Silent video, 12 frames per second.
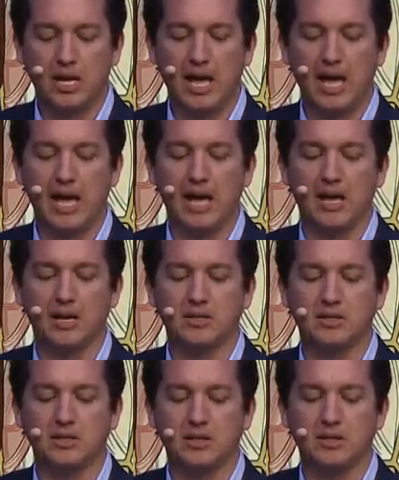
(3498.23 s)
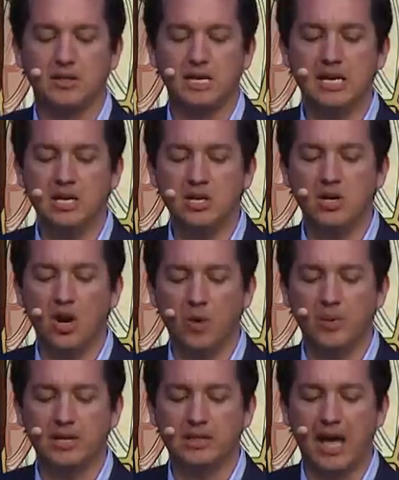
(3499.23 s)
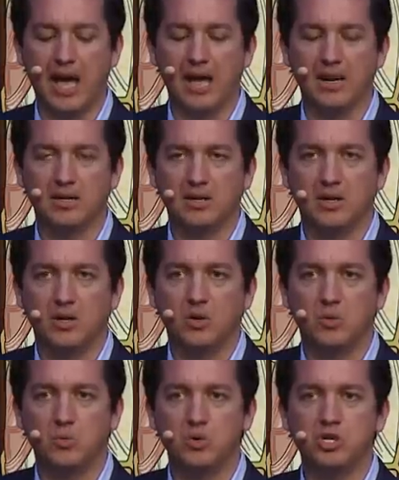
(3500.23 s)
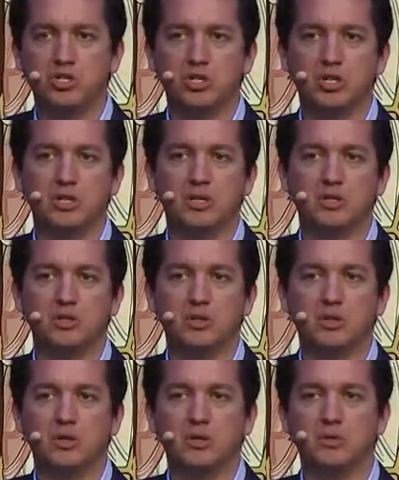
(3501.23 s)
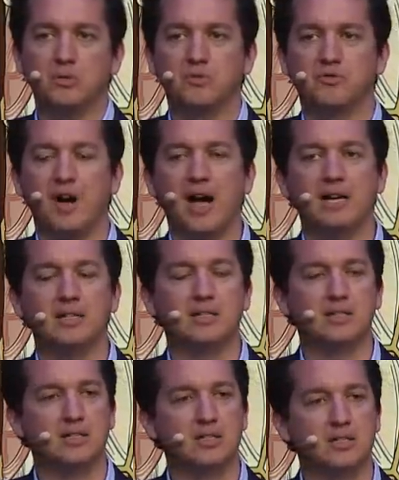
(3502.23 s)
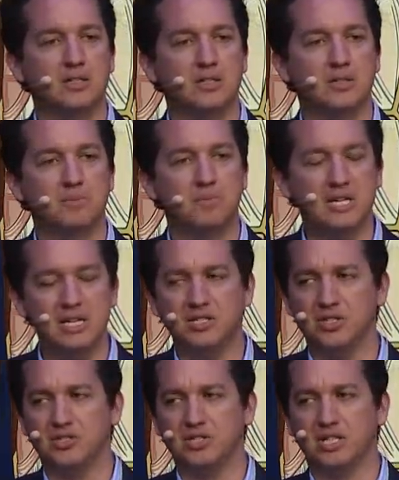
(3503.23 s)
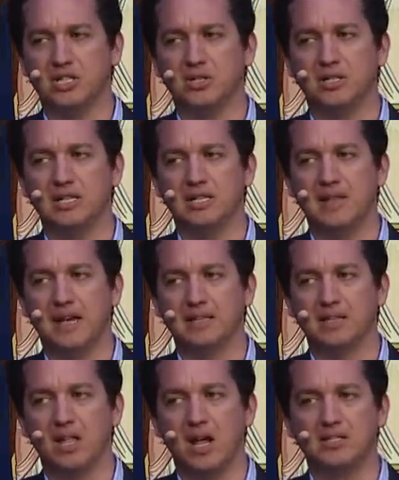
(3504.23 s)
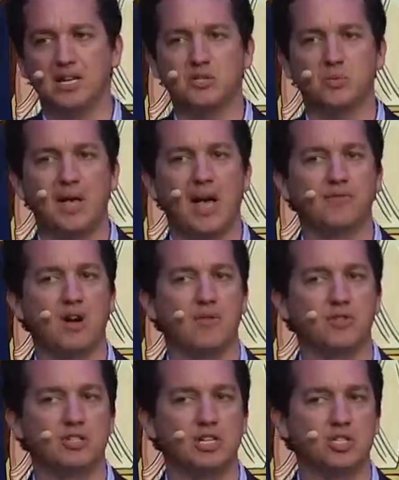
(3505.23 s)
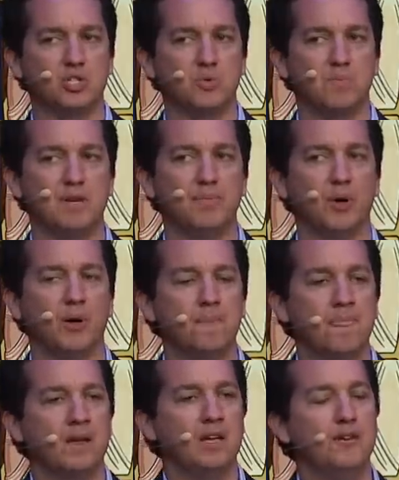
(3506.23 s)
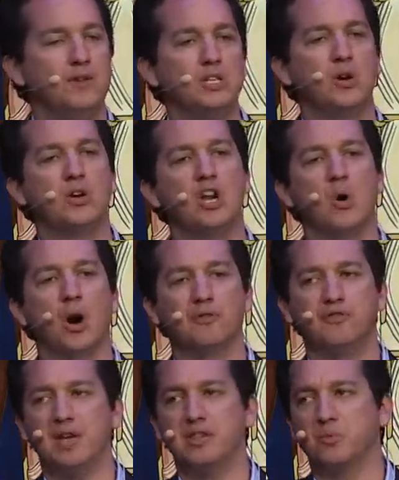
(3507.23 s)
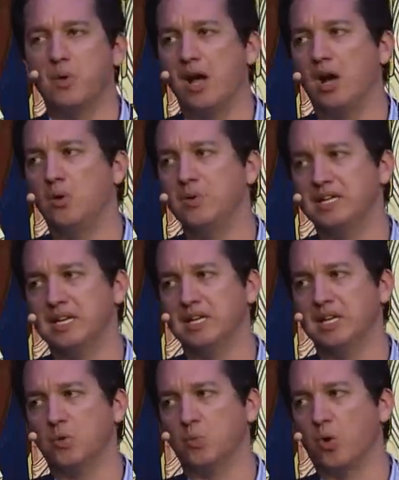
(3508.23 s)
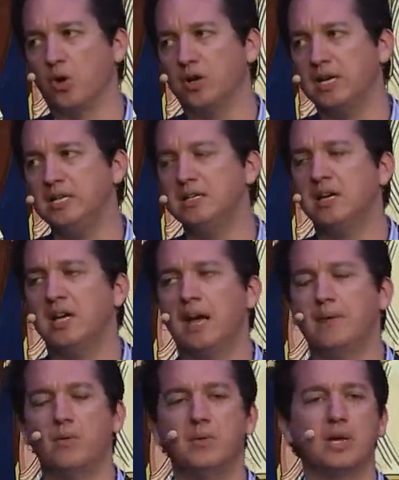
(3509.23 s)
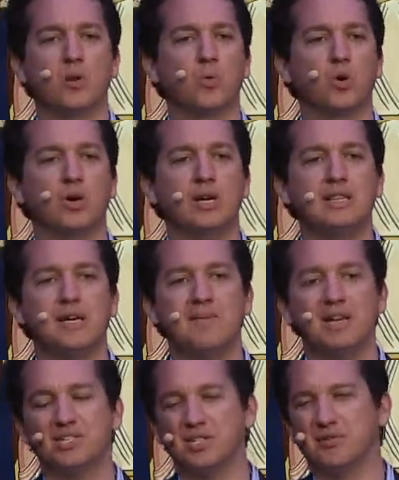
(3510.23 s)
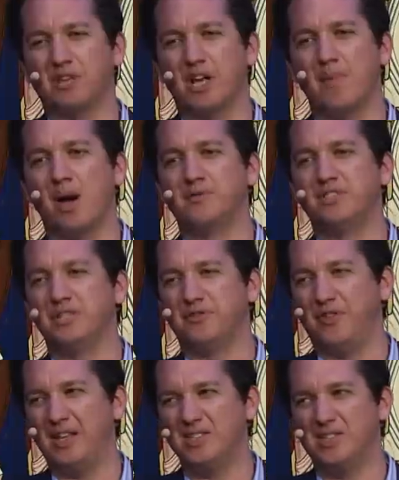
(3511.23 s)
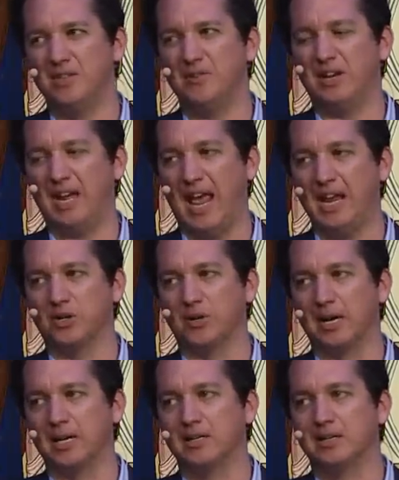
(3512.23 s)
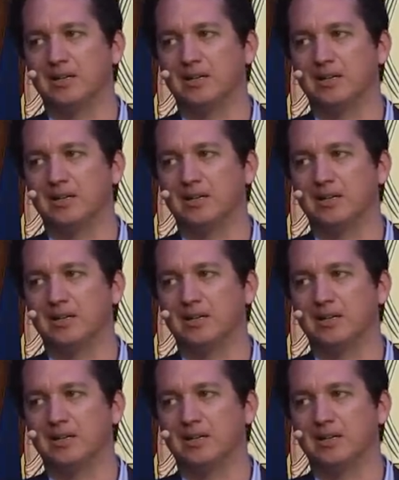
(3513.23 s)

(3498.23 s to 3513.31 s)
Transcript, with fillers: and in knowing that, we should find. Uh, peace and security in that. That a lot of times when we have conversations with people, if we don't know our faith well, we can get worried. And when we get worried, that makes us come off defensive and angry.